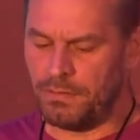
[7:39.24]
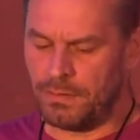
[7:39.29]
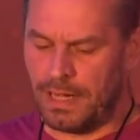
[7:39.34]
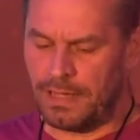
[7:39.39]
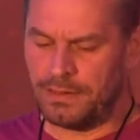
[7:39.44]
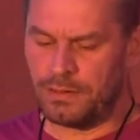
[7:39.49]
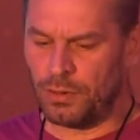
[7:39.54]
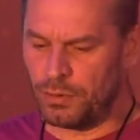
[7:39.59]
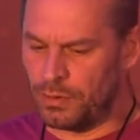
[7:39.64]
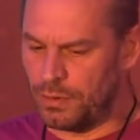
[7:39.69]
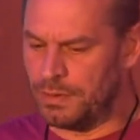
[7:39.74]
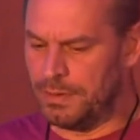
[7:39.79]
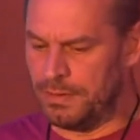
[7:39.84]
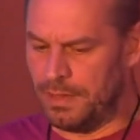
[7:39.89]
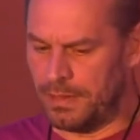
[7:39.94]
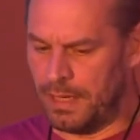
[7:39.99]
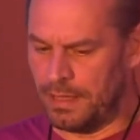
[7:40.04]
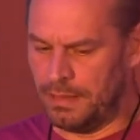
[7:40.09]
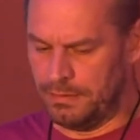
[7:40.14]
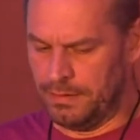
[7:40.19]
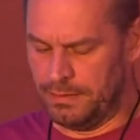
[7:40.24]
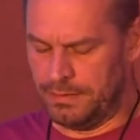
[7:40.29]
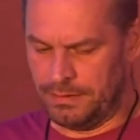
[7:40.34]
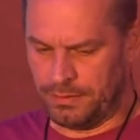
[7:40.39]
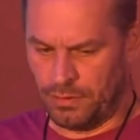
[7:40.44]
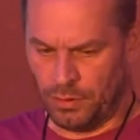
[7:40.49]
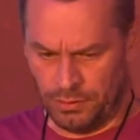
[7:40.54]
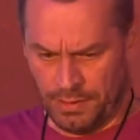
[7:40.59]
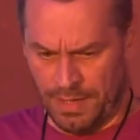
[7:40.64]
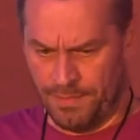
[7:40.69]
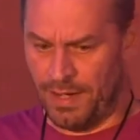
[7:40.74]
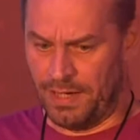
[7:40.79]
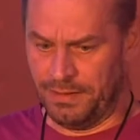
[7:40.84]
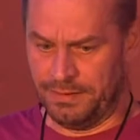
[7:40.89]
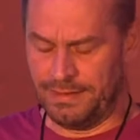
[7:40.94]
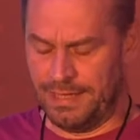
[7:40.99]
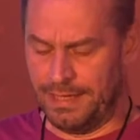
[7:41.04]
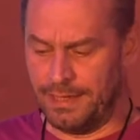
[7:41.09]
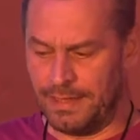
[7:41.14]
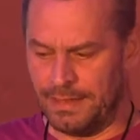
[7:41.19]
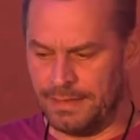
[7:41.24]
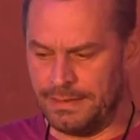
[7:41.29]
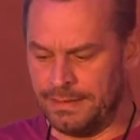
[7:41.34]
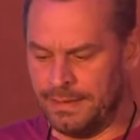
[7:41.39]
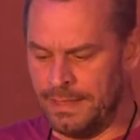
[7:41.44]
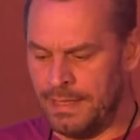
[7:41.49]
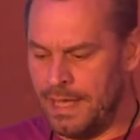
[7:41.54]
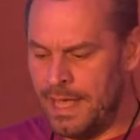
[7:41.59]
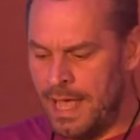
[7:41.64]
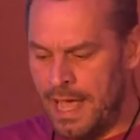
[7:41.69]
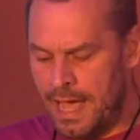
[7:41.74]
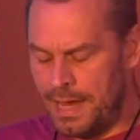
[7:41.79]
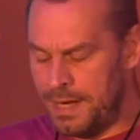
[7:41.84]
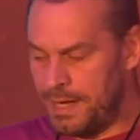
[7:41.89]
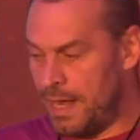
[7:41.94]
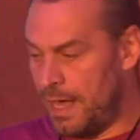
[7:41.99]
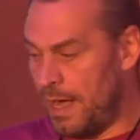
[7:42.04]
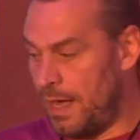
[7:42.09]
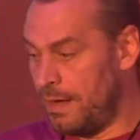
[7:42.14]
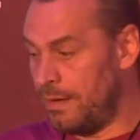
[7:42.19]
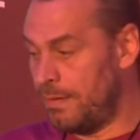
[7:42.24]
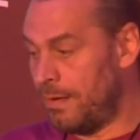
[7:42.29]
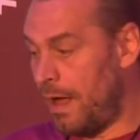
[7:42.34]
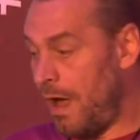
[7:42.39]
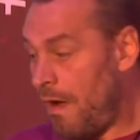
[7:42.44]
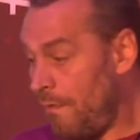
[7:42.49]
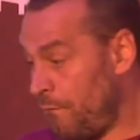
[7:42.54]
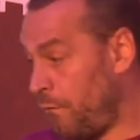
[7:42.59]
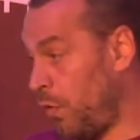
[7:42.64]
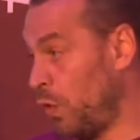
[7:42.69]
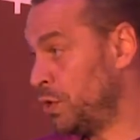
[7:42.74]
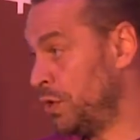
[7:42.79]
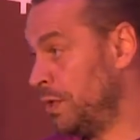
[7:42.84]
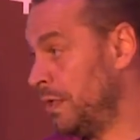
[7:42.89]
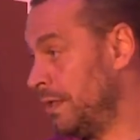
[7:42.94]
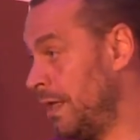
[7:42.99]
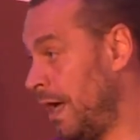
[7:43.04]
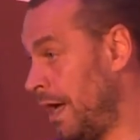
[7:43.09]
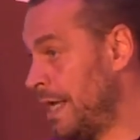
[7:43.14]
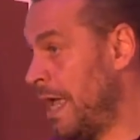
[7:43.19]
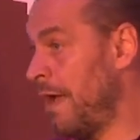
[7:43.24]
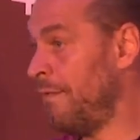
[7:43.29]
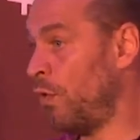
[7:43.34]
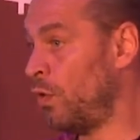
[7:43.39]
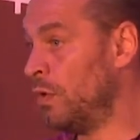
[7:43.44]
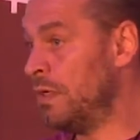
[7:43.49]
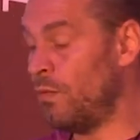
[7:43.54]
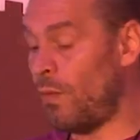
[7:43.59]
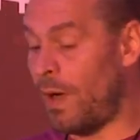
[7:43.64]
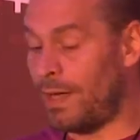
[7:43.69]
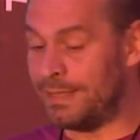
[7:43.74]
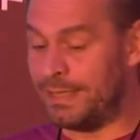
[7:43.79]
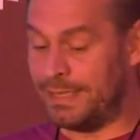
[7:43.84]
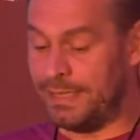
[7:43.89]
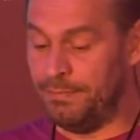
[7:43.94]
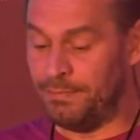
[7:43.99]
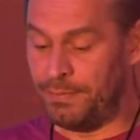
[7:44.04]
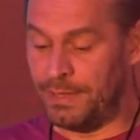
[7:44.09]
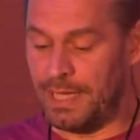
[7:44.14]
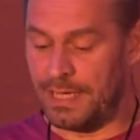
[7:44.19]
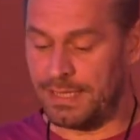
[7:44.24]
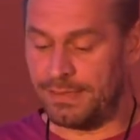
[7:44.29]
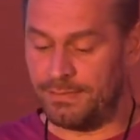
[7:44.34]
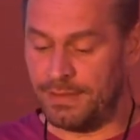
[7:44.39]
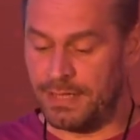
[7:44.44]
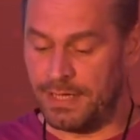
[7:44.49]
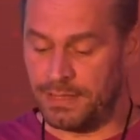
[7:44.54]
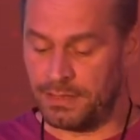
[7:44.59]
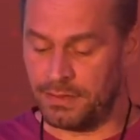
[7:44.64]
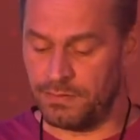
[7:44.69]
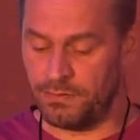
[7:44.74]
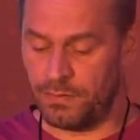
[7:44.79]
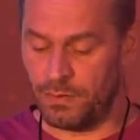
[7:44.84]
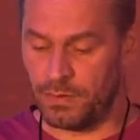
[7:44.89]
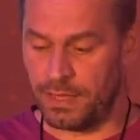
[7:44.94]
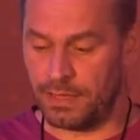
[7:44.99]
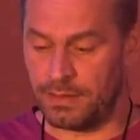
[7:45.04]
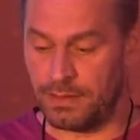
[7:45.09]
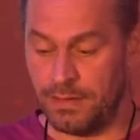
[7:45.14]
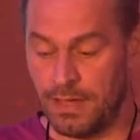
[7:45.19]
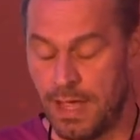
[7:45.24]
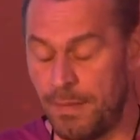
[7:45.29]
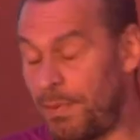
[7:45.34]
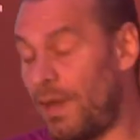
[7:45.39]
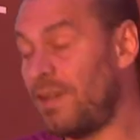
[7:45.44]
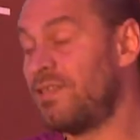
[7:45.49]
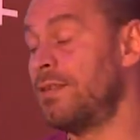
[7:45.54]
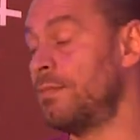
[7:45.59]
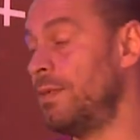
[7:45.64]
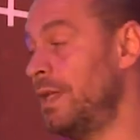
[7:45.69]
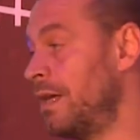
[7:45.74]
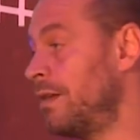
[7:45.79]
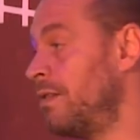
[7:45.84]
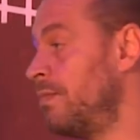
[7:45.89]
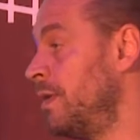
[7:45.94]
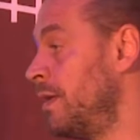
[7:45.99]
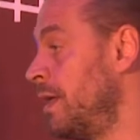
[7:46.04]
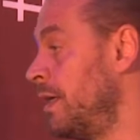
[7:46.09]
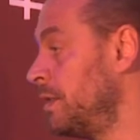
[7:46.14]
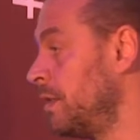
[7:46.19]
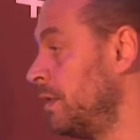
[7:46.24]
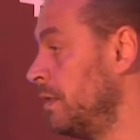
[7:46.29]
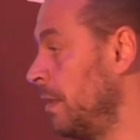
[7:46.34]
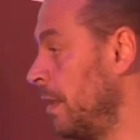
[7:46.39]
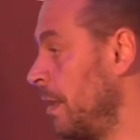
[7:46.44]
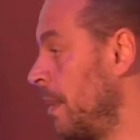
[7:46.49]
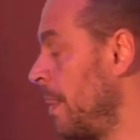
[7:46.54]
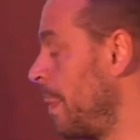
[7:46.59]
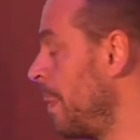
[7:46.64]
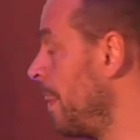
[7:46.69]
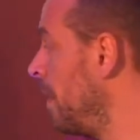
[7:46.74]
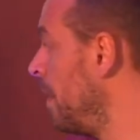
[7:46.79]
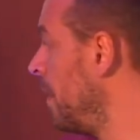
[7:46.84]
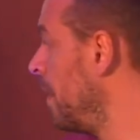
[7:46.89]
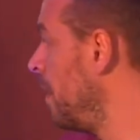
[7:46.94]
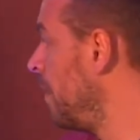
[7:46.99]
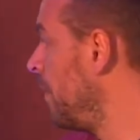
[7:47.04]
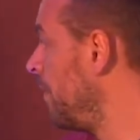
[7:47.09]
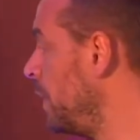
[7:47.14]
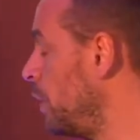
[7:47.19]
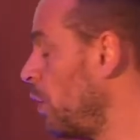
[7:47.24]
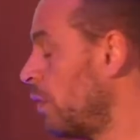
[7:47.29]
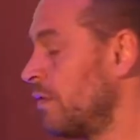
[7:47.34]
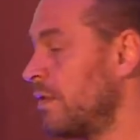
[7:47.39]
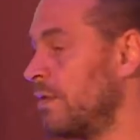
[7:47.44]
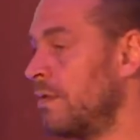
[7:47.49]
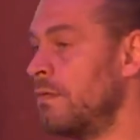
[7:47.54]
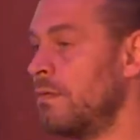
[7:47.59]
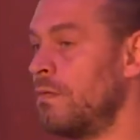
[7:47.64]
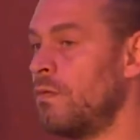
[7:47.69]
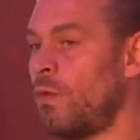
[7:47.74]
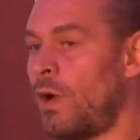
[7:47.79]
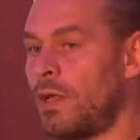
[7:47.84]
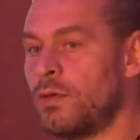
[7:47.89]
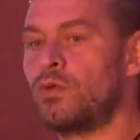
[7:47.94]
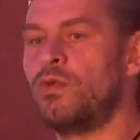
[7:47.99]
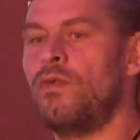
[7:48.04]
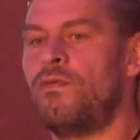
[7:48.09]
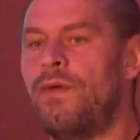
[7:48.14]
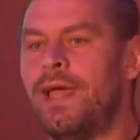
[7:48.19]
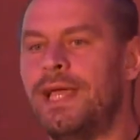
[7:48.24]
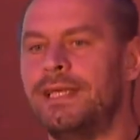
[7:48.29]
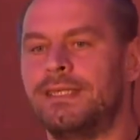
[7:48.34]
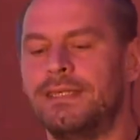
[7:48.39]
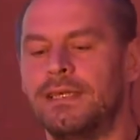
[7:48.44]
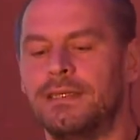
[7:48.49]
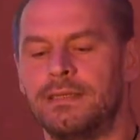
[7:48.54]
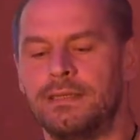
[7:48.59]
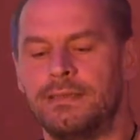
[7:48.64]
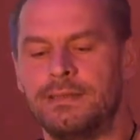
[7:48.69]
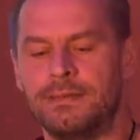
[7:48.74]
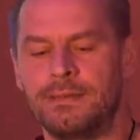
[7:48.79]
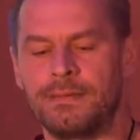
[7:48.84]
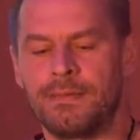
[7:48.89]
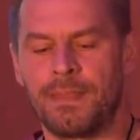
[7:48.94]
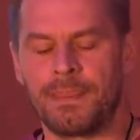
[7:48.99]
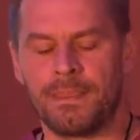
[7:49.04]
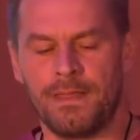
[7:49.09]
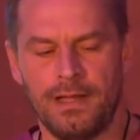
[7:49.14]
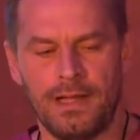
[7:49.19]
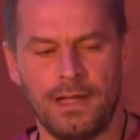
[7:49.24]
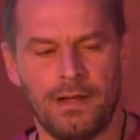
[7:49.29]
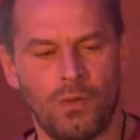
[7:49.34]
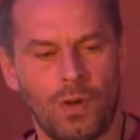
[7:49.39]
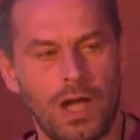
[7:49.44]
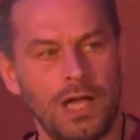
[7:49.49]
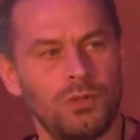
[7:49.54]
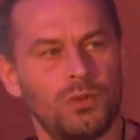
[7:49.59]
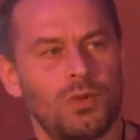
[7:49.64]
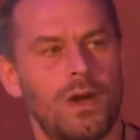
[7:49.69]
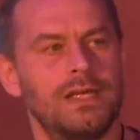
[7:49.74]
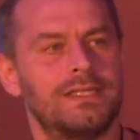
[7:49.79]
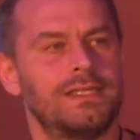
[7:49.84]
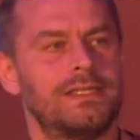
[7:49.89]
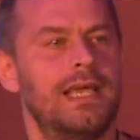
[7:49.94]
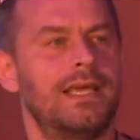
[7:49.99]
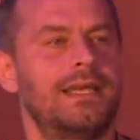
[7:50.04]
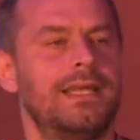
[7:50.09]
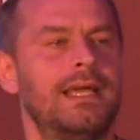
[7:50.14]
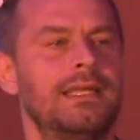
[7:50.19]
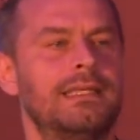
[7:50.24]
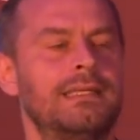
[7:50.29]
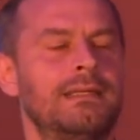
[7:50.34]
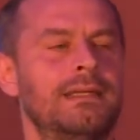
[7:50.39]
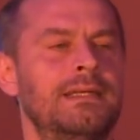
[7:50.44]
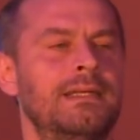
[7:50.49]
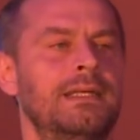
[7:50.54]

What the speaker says: thought about it a lot, and unfortunately, I have only one simple explanation for that, a possible explanation. We don't want to face it. Why do I say that?